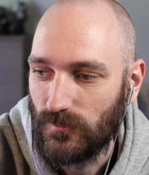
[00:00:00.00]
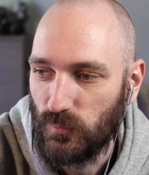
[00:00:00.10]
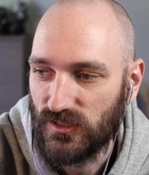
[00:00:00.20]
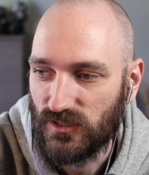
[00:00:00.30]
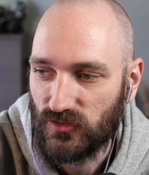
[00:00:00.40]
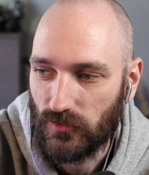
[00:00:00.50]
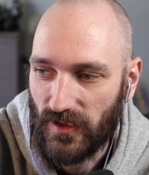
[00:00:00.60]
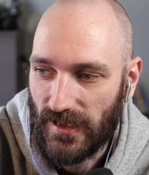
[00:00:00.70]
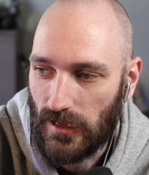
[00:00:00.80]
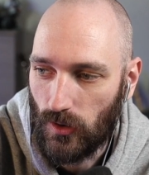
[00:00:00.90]
because of
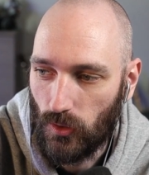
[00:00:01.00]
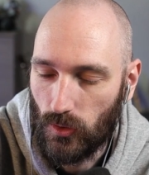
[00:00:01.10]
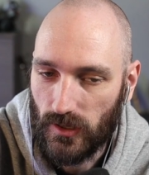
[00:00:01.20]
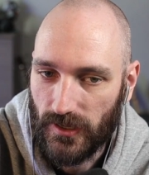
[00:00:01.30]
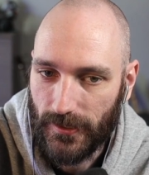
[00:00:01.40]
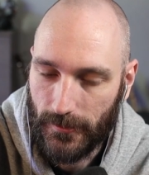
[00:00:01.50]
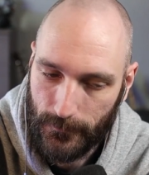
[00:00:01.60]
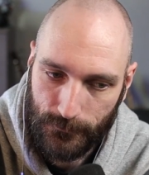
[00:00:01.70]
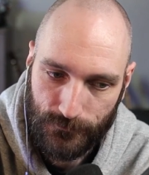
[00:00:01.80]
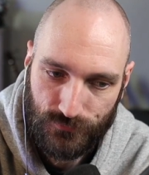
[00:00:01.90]

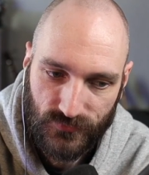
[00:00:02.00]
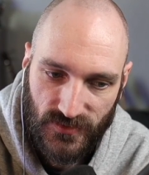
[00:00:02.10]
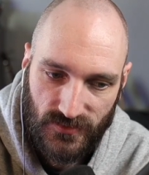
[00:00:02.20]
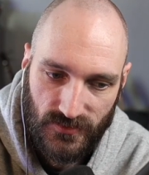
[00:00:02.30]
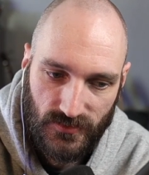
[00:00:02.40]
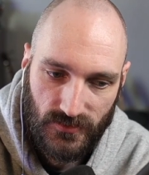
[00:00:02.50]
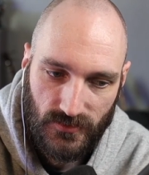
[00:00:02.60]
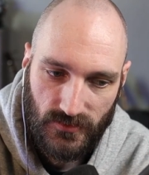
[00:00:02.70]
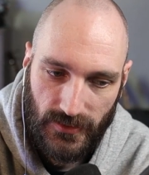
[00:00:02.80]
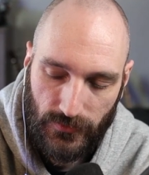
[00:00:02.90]
how
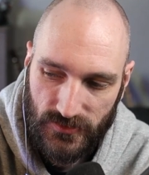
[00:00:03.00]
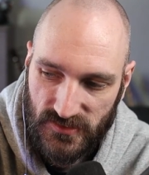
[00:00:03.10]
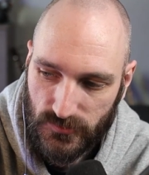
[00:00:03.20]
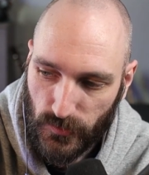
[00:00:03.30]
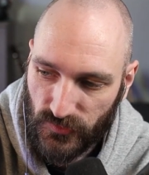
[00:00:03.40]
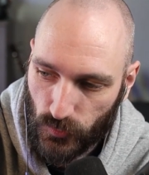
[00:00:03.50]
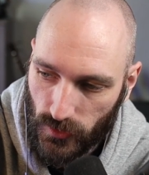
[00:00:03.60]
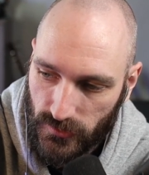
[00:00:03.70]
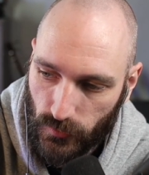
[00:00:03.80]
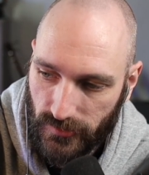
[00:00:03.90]
the disciplines
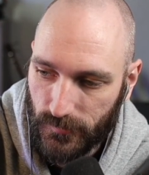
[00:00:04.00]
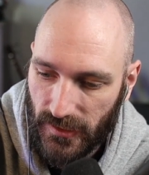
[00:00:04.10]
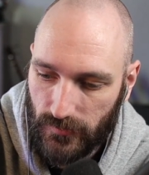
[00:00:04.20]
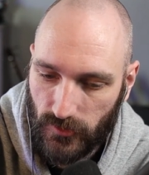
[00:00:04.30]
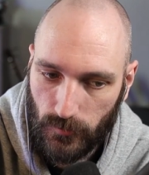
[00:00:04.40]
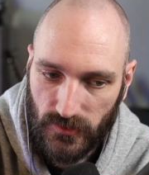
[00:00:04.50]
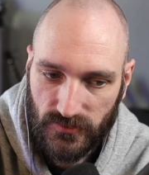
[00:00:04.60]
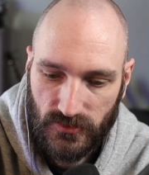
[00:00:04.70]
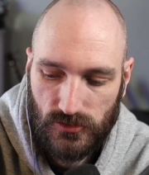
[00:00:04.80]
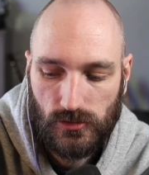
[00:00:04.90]
work within game development.